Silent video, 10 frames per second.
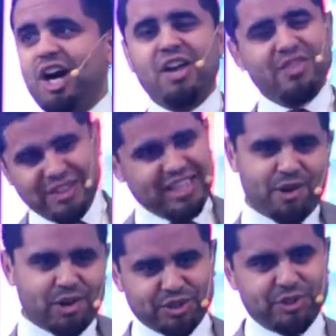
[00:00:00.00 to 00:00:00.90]
on the
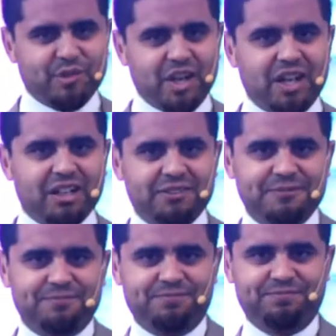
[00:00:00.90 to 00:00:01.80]
character of God.
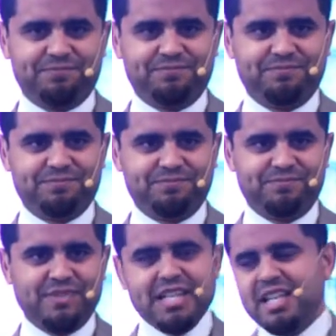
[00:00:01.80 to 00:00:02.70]

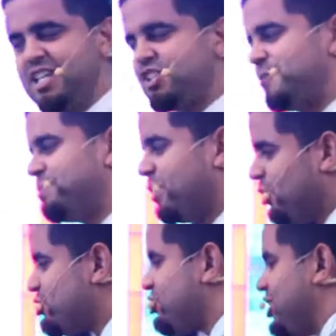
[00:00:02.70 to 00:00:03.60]
It's
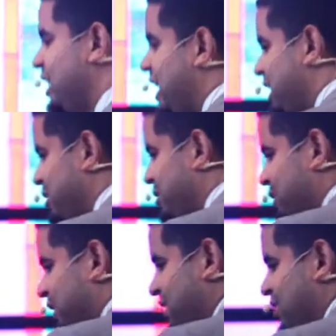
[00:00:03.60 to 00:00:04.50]
supposed to kind
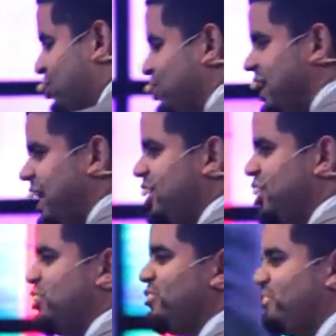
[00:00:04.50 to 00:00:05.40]
of
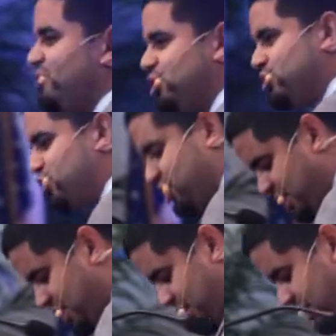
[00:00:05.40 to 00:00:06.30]
create
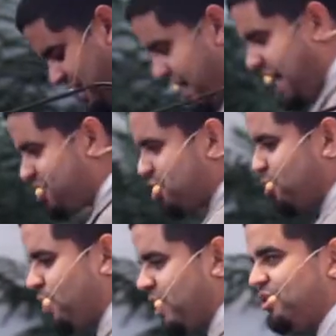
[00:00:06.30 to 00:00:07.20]
confusion as
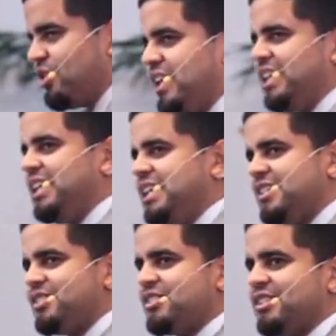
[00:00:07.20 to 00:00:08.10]
to whether he
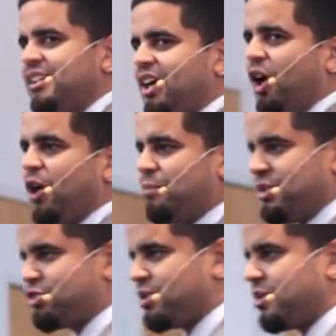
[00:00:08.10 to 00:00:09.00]
is
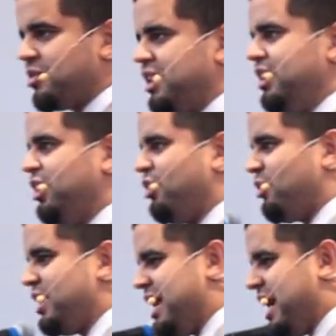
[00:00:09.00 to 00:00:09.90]
arbitrary
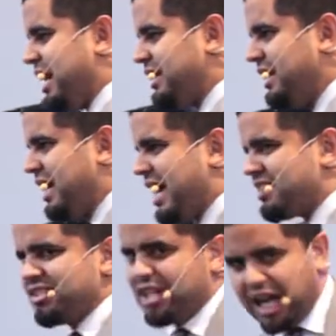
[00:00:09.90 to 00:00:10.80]
or not. Has